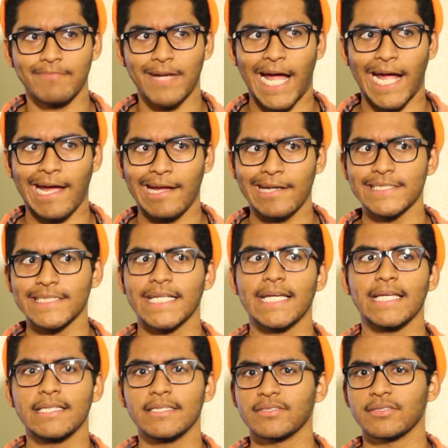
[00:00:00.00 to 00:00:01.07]
I gotta
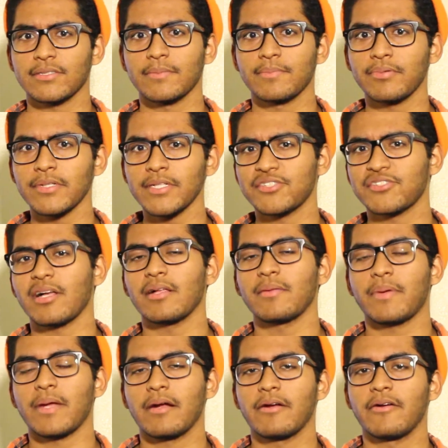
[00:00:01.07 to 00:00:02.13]
say, these are a pretty
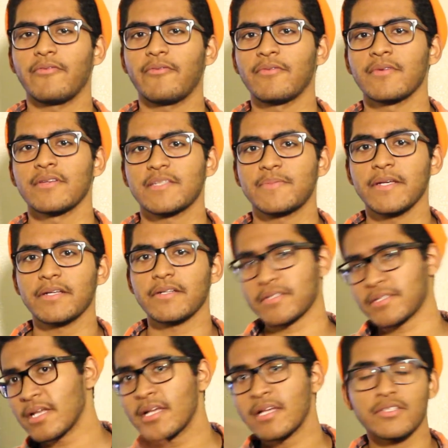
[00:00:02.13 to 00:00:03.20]
solid pair of
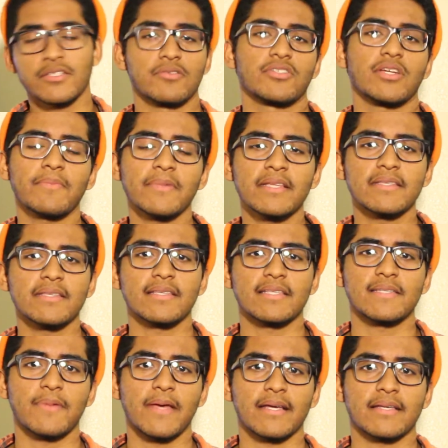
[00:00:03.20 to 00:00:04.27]
speakers. So jumping into the
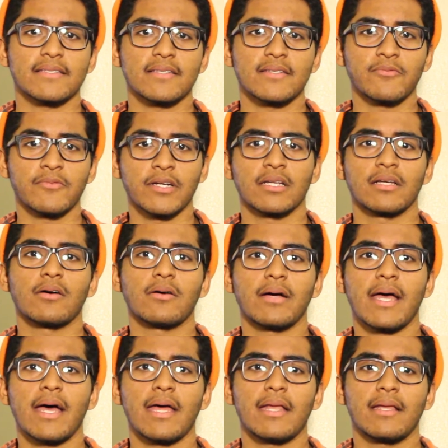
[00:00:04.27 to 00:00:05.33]
specs, we're gonna go
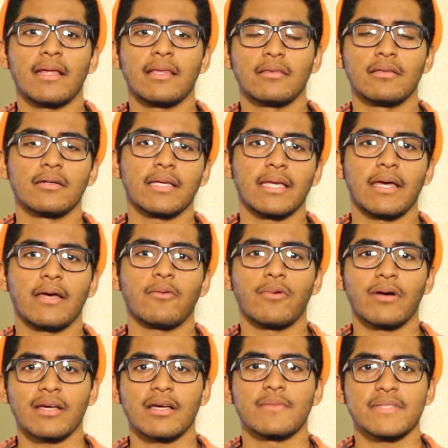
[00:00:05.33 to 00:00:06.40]
ahead and look at
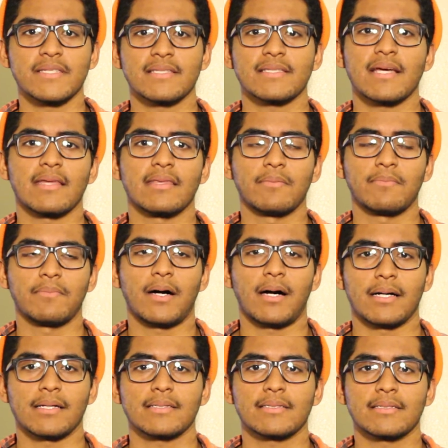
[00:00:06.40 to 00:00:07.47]
what comes inside the
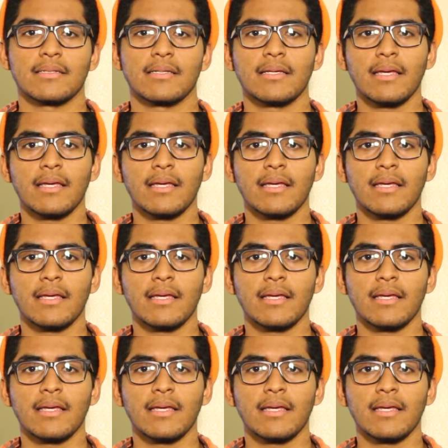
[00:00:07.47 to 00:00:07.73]
box.